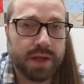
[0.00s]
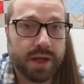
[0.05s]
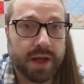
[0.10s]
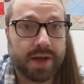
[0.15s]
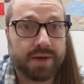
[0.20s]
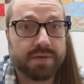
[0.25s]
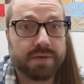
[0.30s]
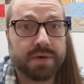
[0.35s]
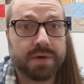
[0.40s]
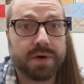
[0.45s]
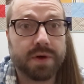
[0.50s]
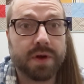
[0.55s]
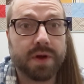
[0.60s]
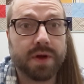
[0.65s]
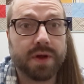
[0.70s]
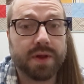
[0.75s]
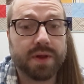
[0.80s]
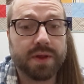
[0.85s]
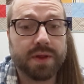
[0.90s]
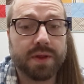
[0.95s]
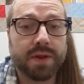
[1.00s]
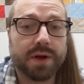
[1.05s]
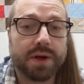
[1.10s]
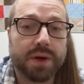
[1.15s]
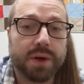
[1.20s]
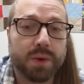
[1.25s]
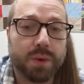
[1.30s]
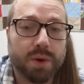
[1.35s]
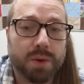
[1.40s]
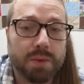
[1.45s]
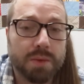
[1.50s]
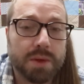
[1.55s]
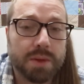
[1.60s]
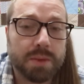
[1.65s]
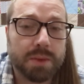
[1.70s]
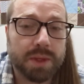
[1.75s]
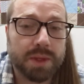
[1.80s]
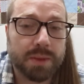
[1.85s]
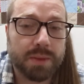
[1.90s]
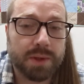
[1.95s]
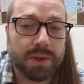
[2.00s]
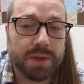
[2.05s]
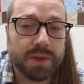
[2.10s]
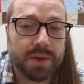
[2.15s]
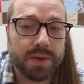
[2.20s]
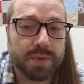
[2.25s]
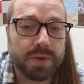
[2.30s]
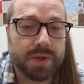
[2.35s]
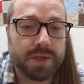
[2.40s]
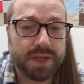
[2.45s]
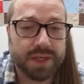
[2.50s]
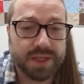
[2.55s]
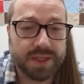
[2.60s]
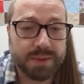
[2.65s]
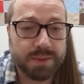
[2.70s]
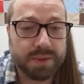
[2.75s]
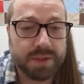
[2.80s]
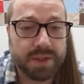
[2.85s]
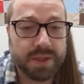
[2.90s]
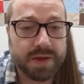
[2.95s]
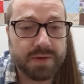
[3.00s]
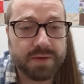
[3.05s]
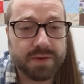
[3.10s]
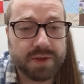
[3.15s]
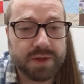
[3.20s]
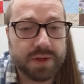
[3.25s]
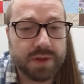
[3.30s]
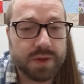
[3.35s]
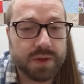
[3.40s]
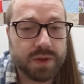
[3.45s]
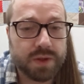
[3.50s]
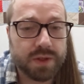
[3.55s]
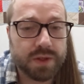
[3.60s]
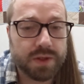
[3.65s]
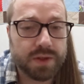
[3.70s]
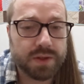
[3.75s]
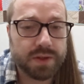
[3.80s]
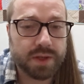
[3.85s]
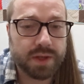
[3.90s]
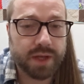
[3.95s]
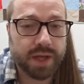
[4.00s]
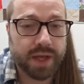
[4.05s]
After all, there are normal people who disbelieve delusions